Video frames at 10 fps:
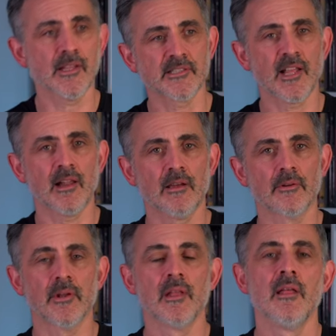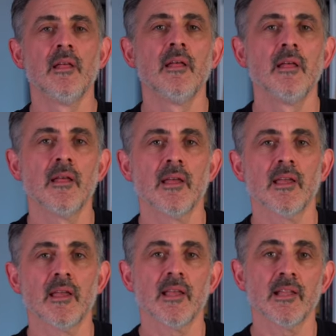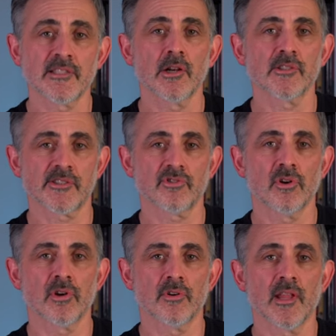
it's yellow, is a lot stronger.